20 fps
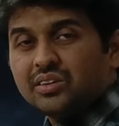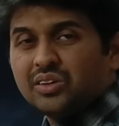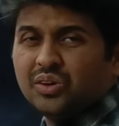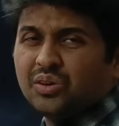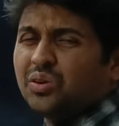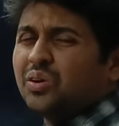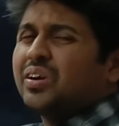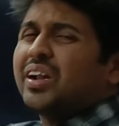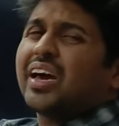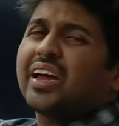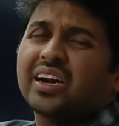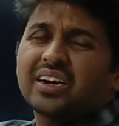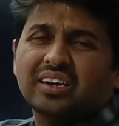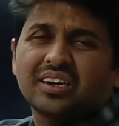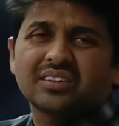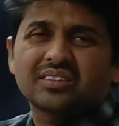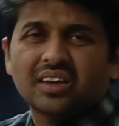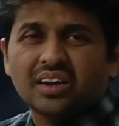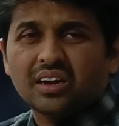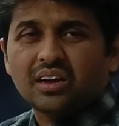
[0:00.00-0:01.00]

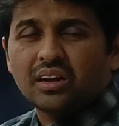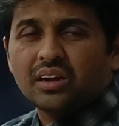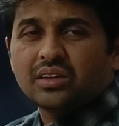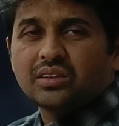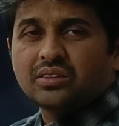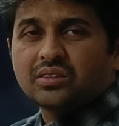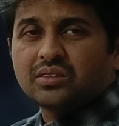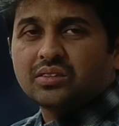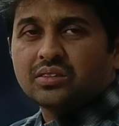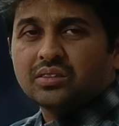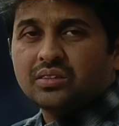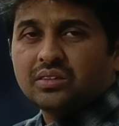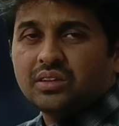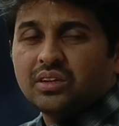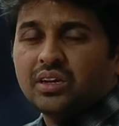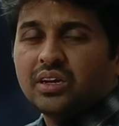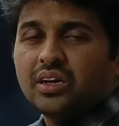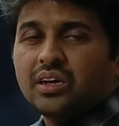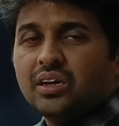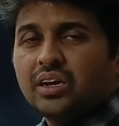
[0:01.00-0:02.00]
Director circle is
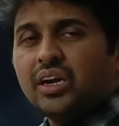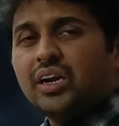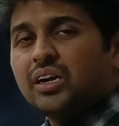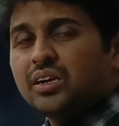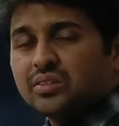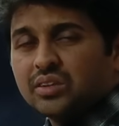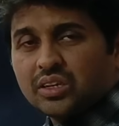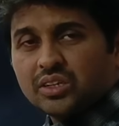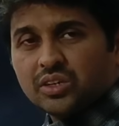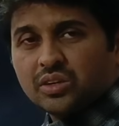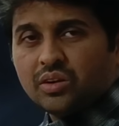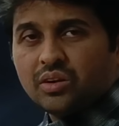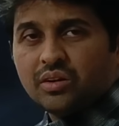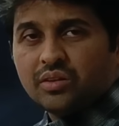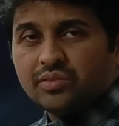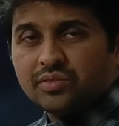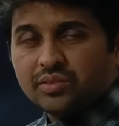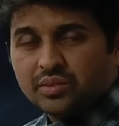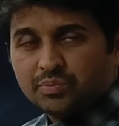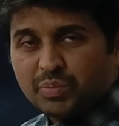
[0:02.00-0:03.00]
intersection
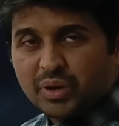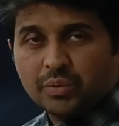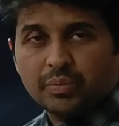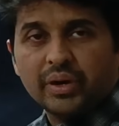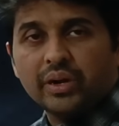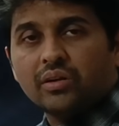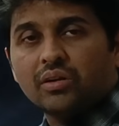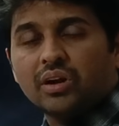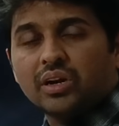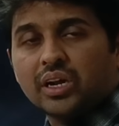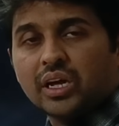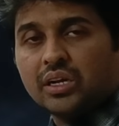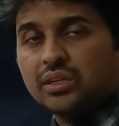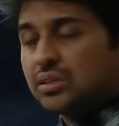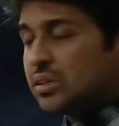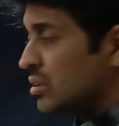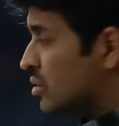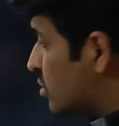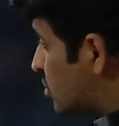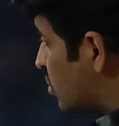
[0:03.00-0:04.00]
of perpendicular
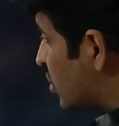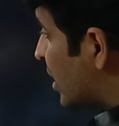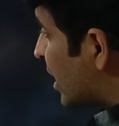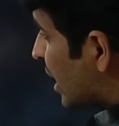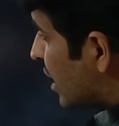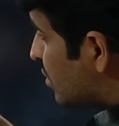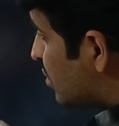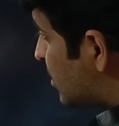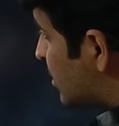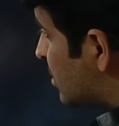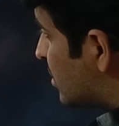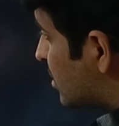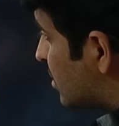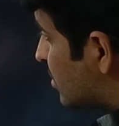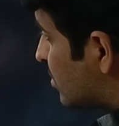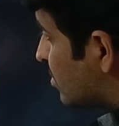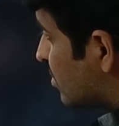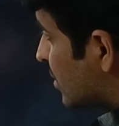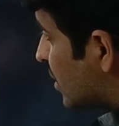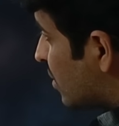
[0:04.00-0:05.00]
tangents to an
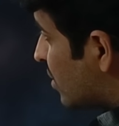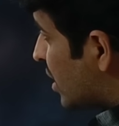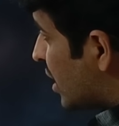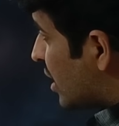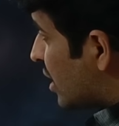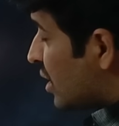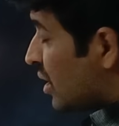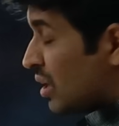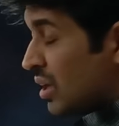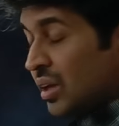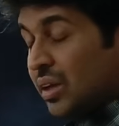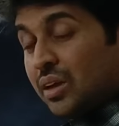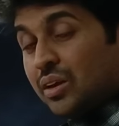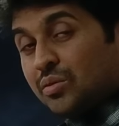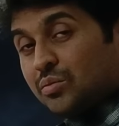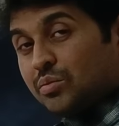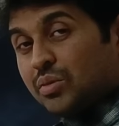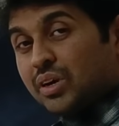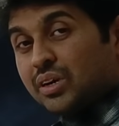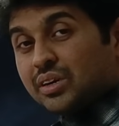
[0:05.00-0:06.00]
ellipse. Okay,
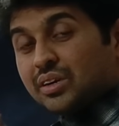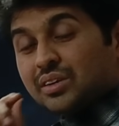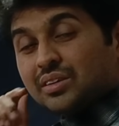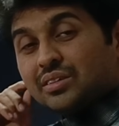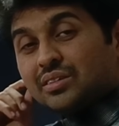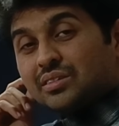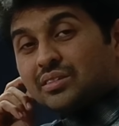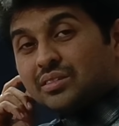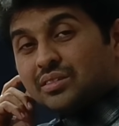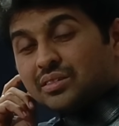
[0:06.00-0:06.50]
but